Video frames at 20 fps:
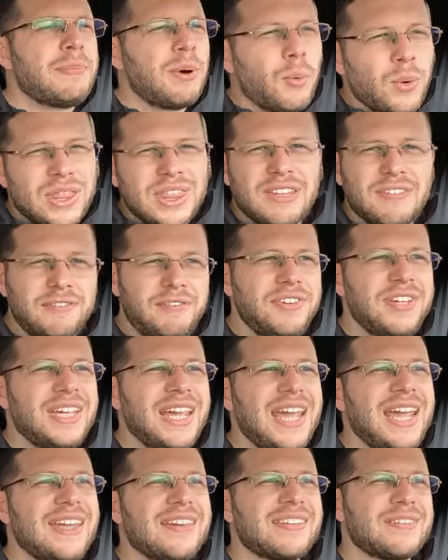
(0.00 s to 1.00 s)
But with the
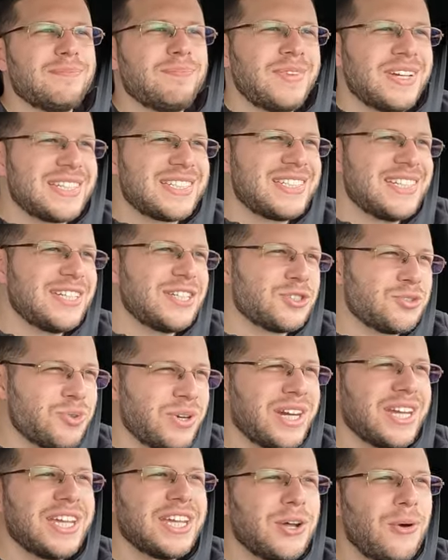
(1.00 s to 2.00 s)
V8, this is
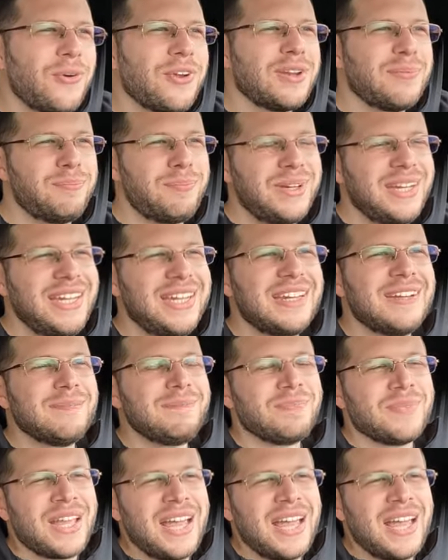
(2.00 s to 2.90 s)
really going to be